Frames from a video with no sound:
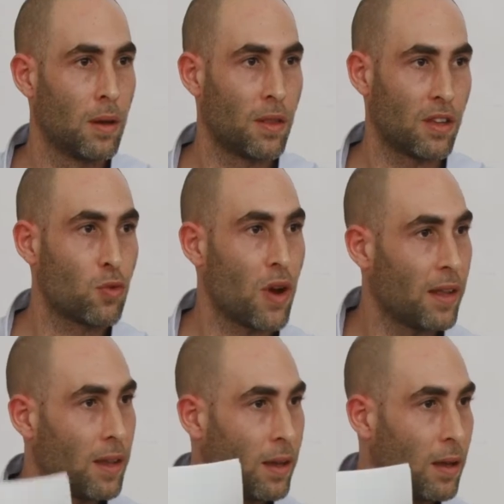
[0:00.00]
thus
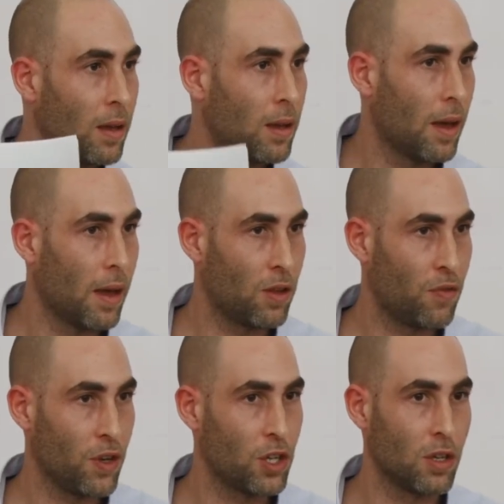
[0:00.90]
creating a
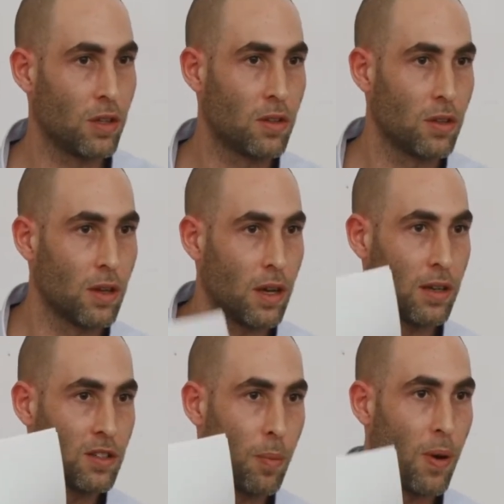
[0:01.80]
deficient
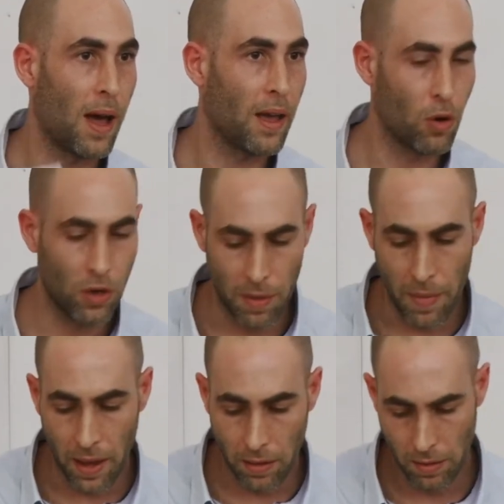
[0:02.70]
in supply or
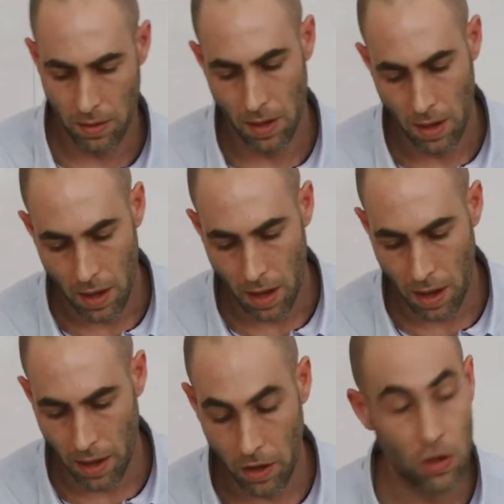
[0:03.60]
demand
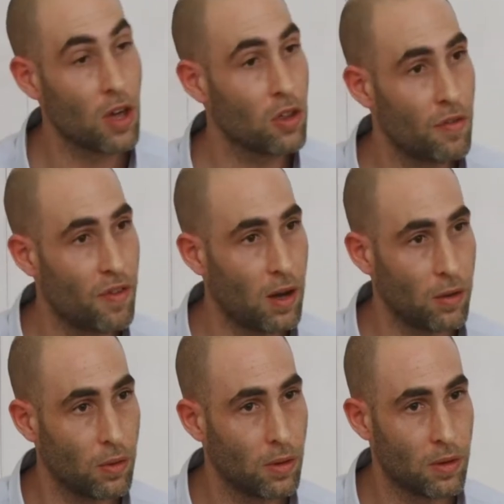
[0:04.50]
and change the
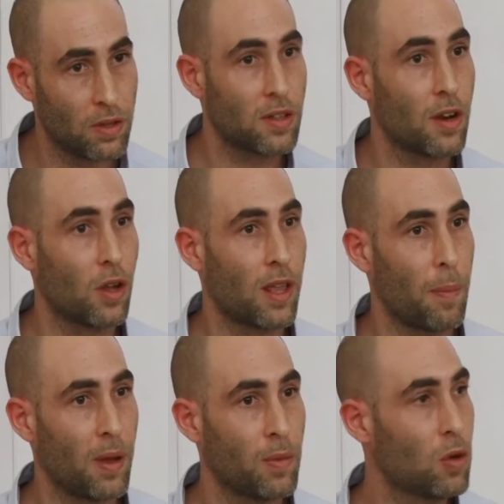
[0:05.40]
value. This cannot
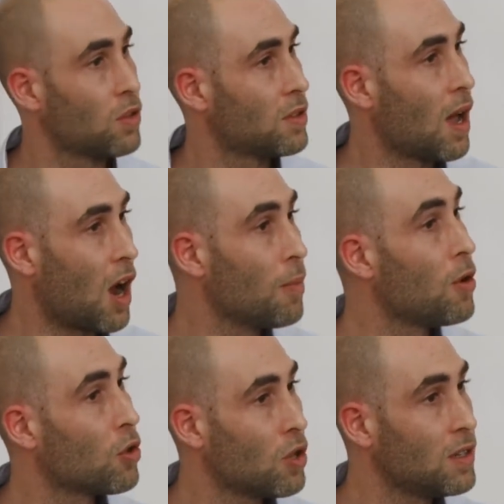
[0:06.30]
happen because our
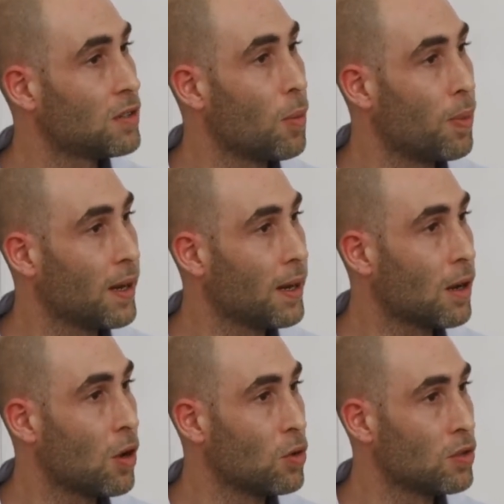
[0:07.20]
blockchain is completely
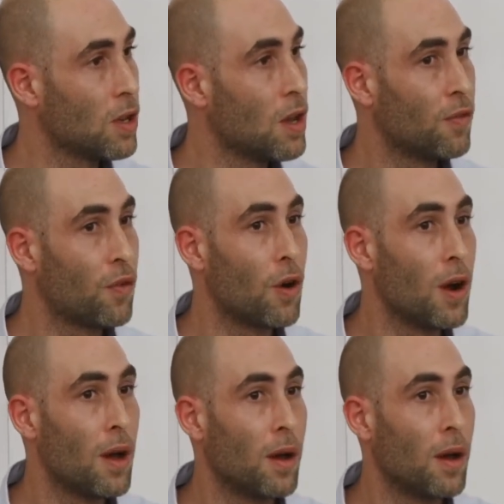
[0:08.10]
closed for